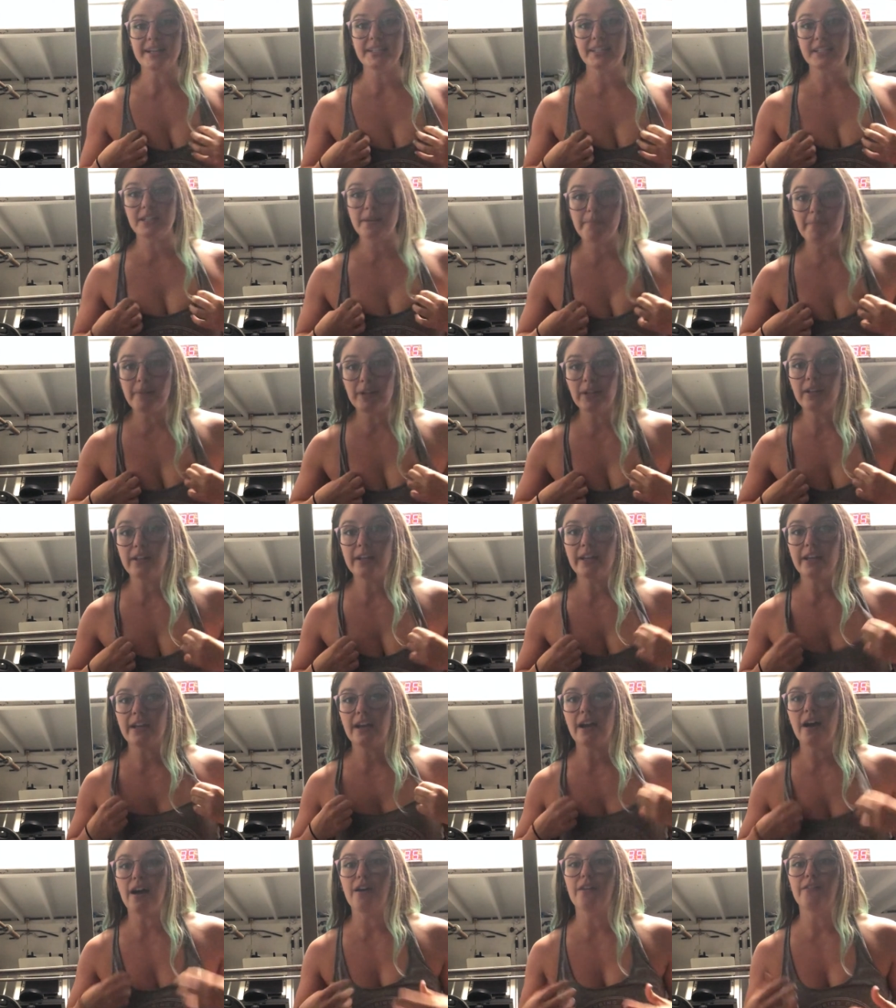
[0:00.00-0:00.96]

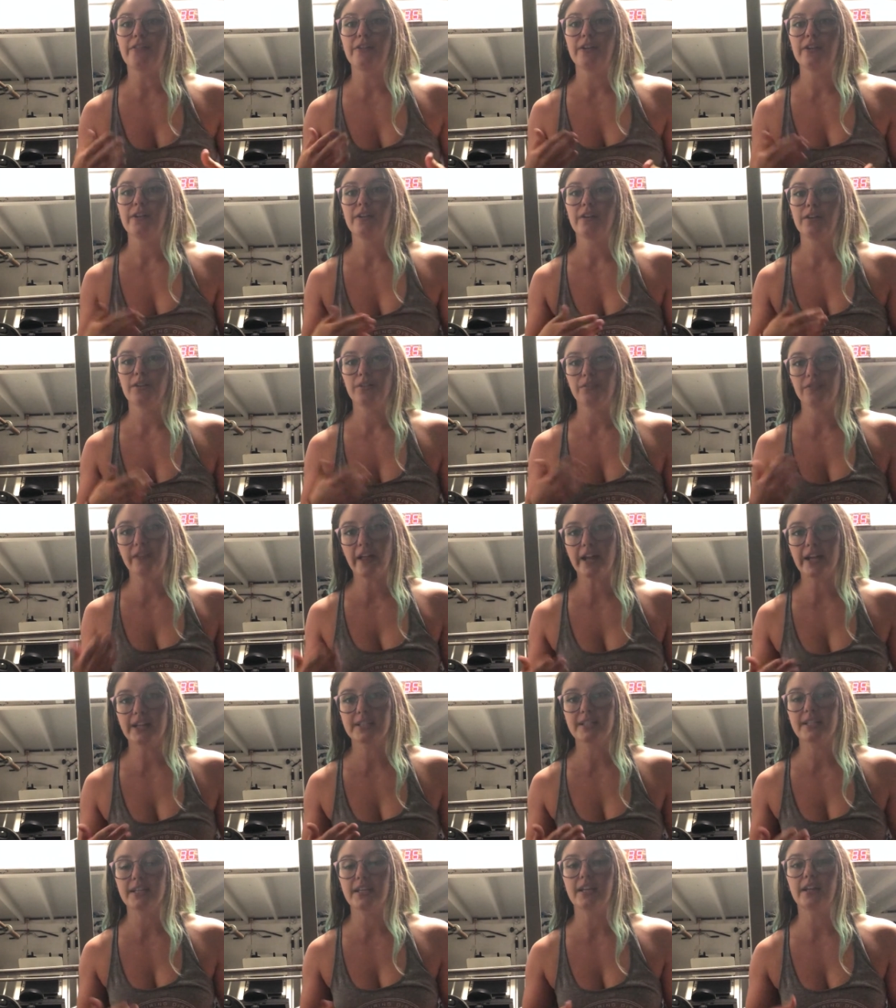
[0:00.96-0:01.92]
stability of
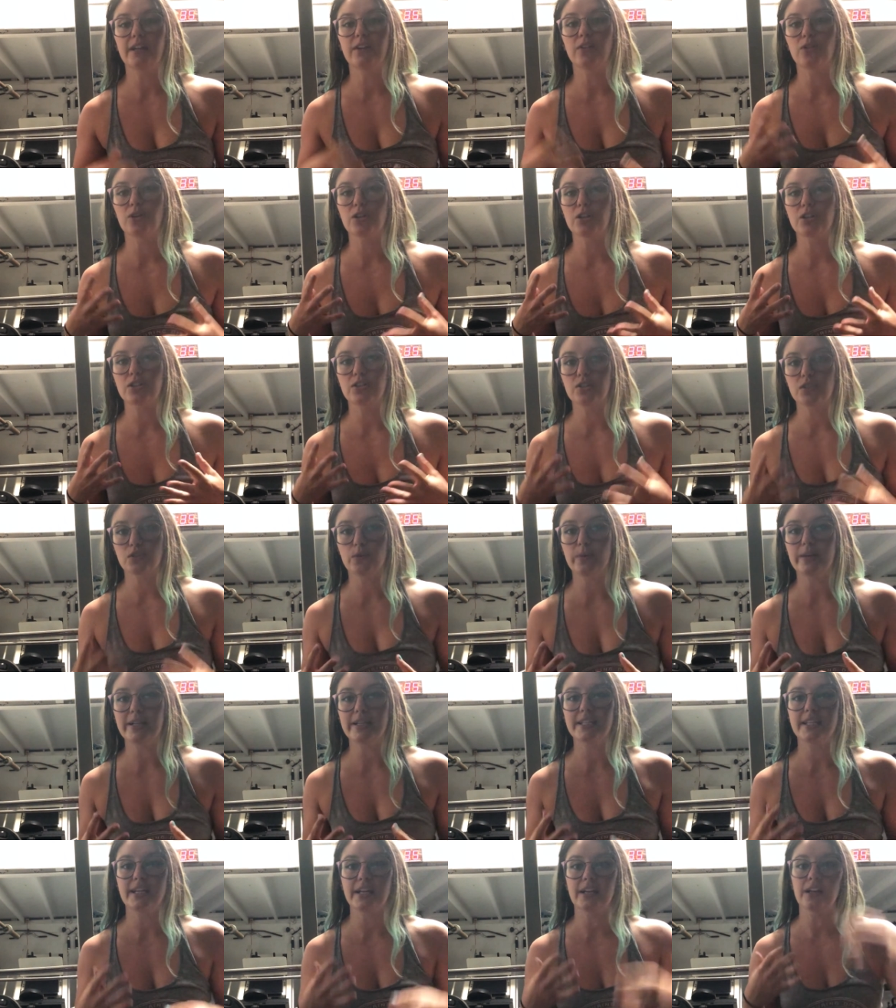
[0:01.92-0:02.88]
flexing or
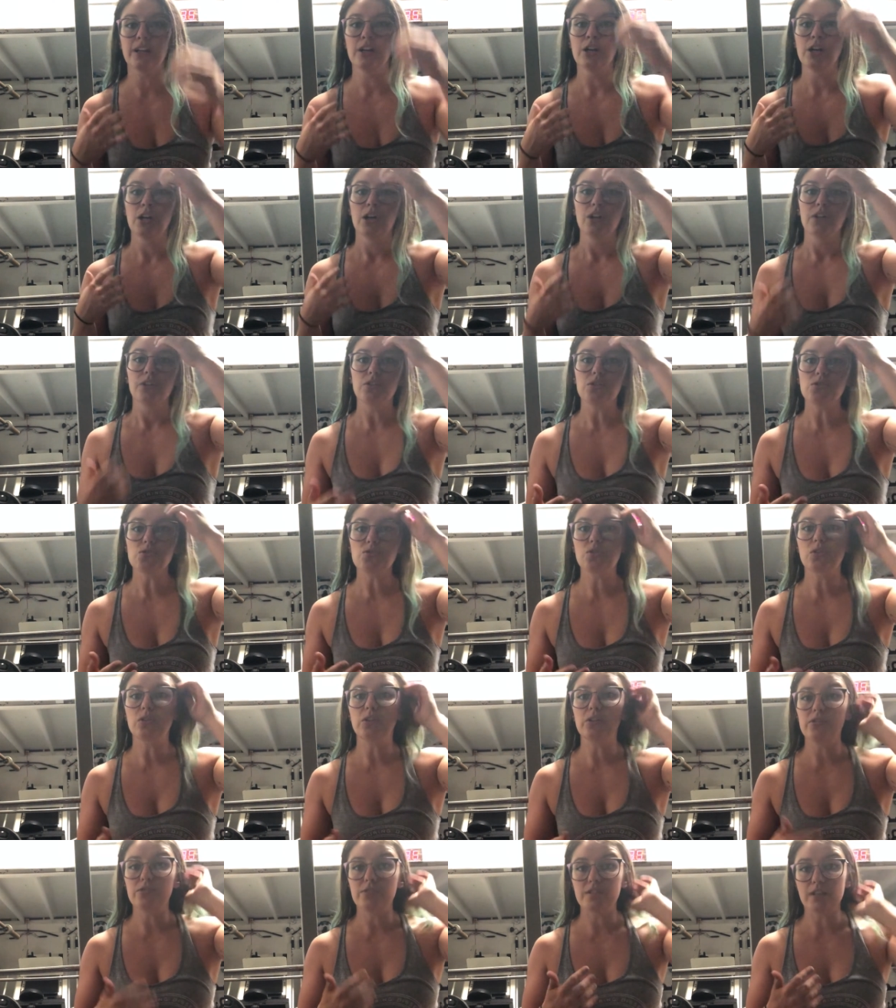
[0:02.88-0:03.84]
squeezing those
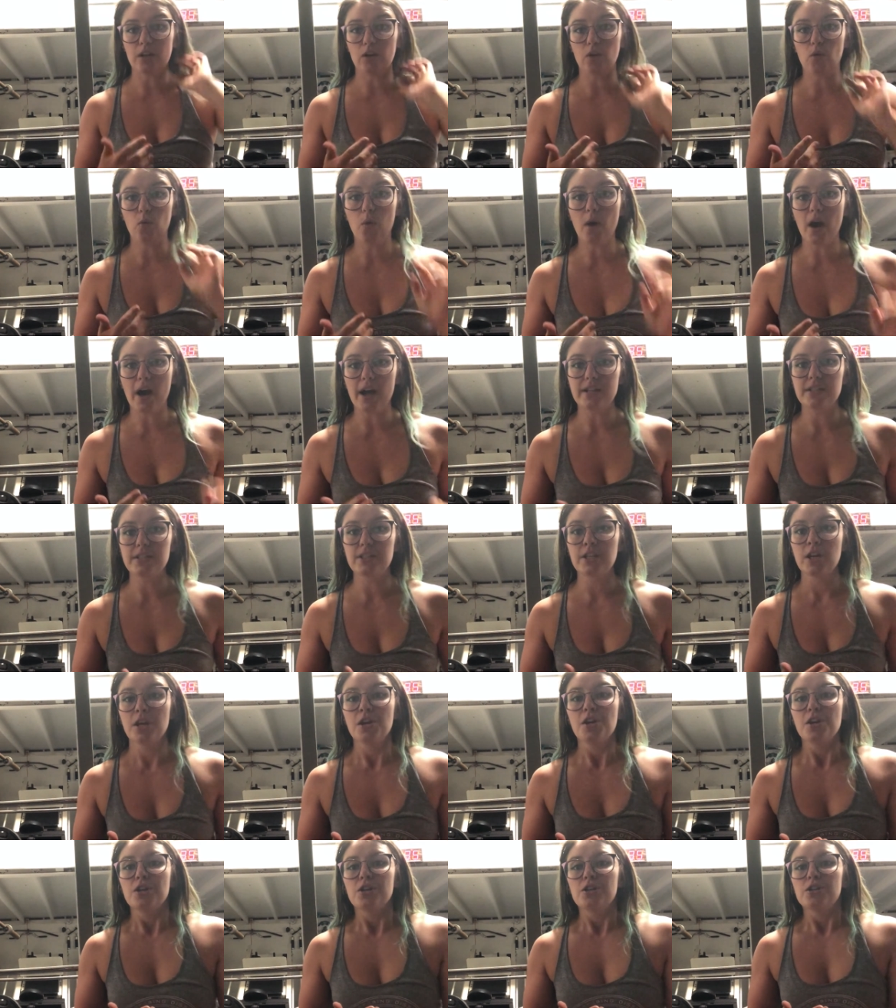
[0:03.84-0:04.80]
glutes and quads.
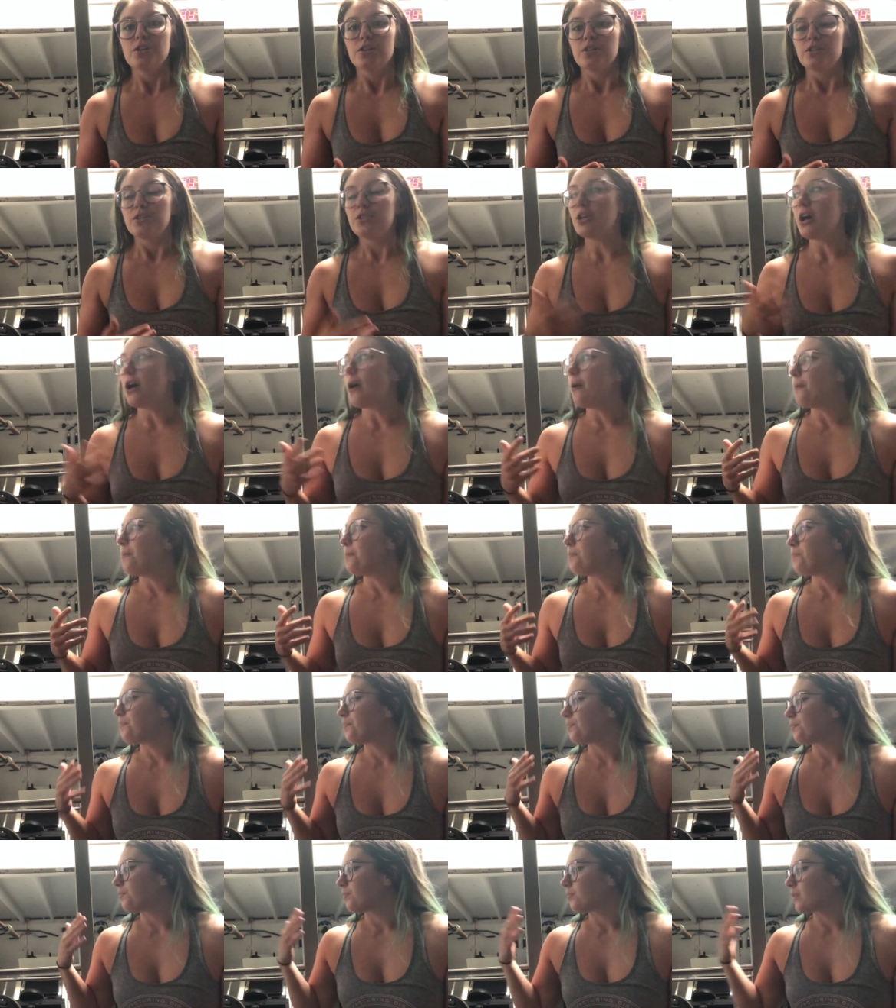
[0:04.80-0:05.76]
So
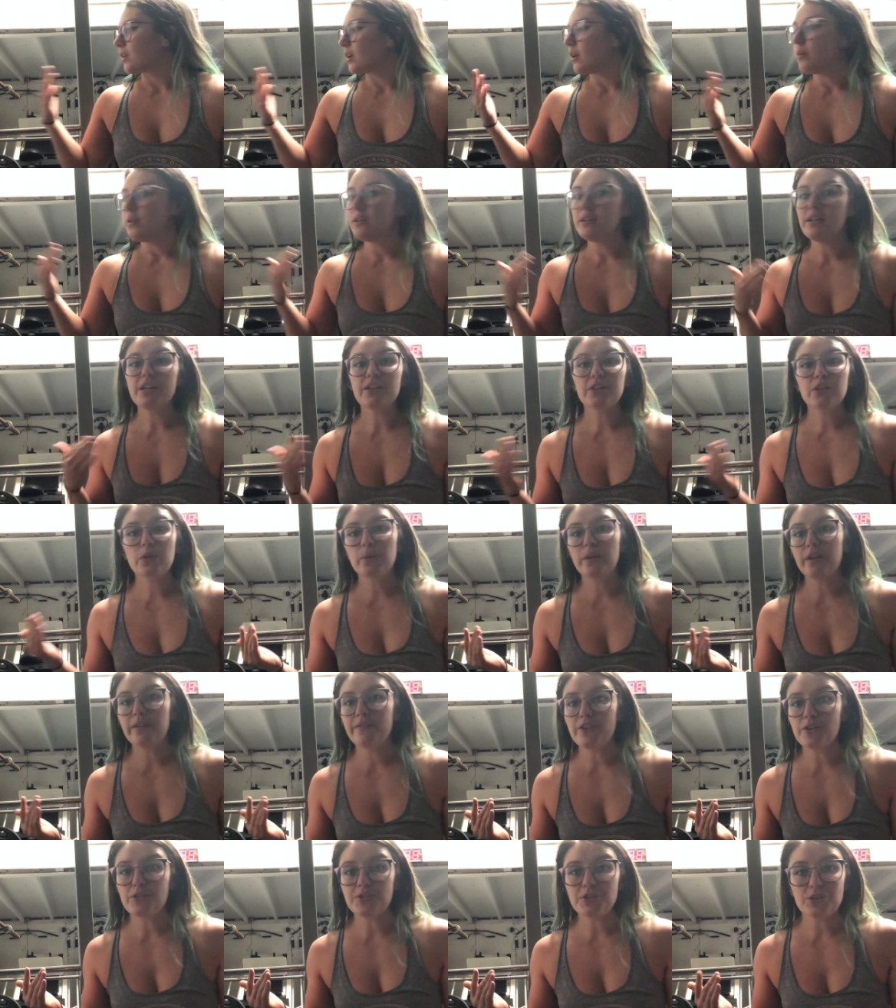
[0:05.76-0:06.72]
neither one
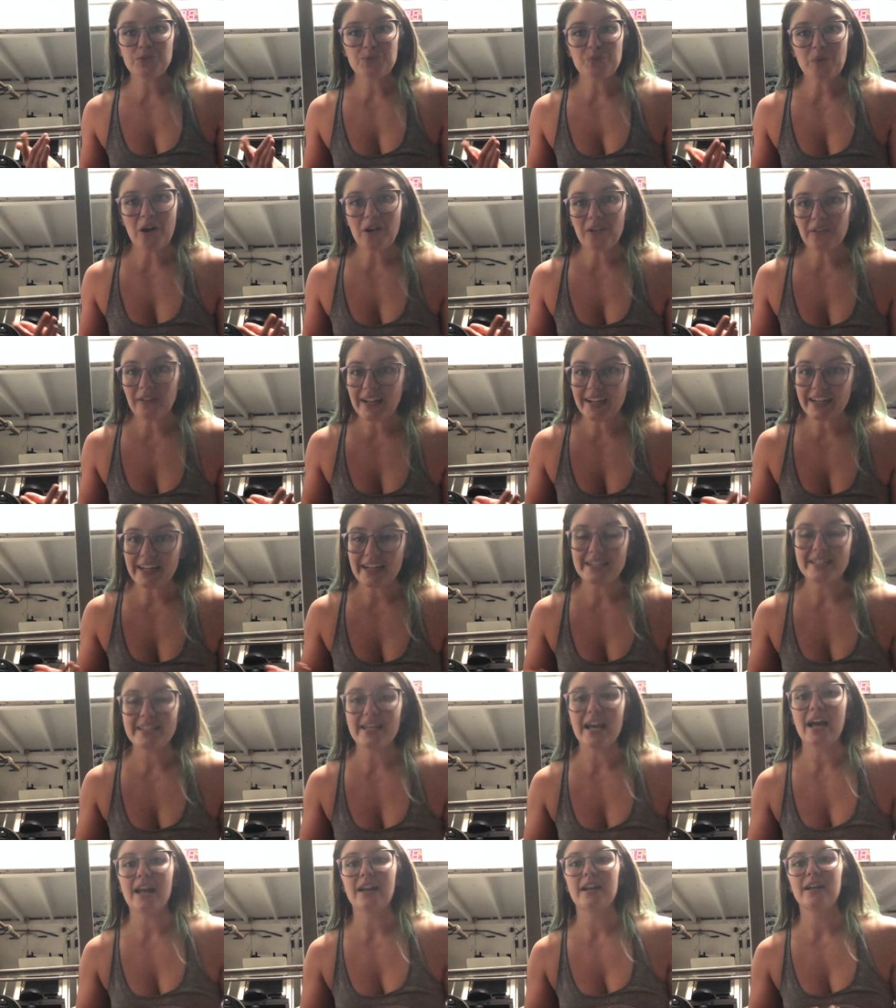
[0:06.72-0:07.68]
of those is wrong. Like I
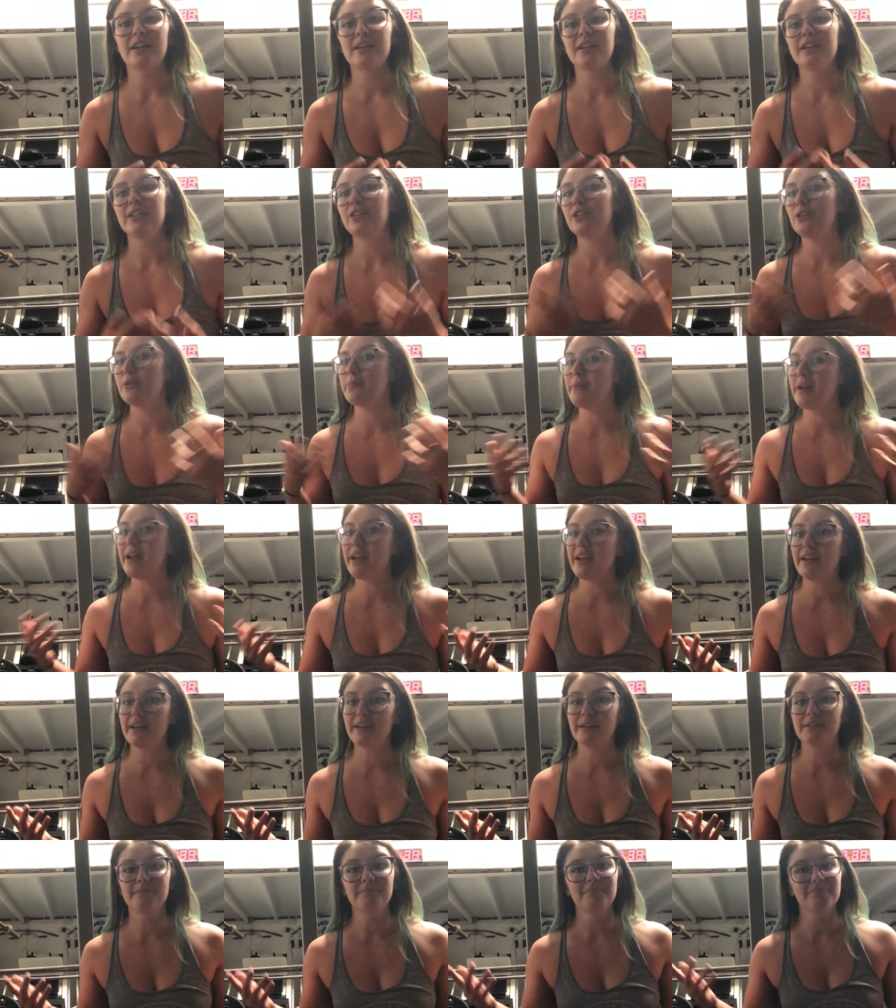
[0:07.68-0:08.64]
said, you
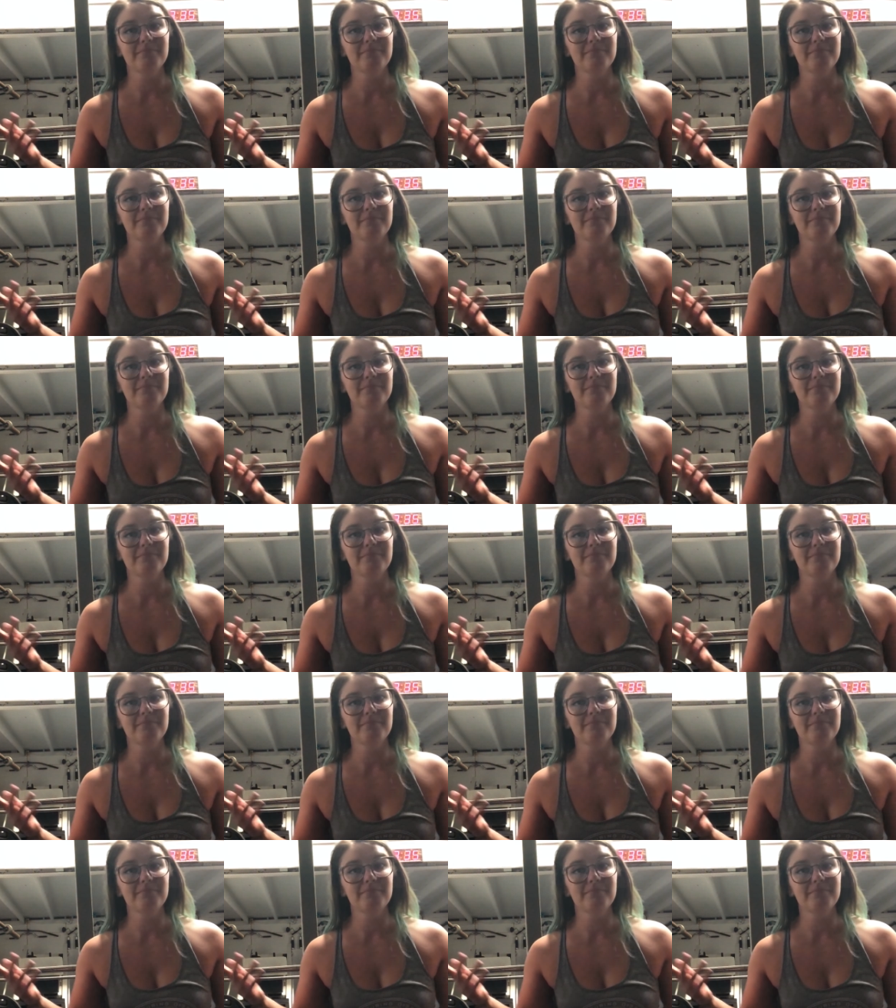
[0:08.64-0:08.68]
may